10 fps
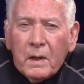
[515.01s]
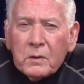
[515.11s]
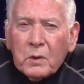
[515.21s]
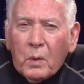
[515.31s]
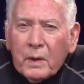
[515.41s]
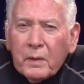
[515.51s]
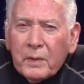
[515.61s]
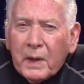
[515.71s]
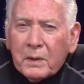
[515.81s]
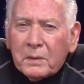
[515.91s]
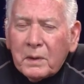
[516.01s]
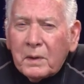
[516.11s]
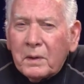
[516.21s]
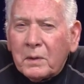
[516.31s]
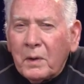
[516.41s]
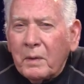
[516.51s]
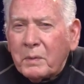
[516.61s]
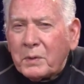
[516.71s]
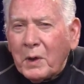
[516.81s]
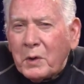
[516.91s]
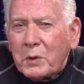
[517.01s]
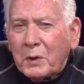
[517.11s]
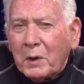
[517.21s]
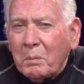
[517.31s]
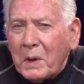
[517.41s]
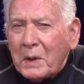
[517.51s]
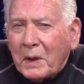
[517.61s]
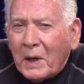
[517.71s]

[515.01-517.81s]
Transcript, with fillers: So out of that conversation and meeting,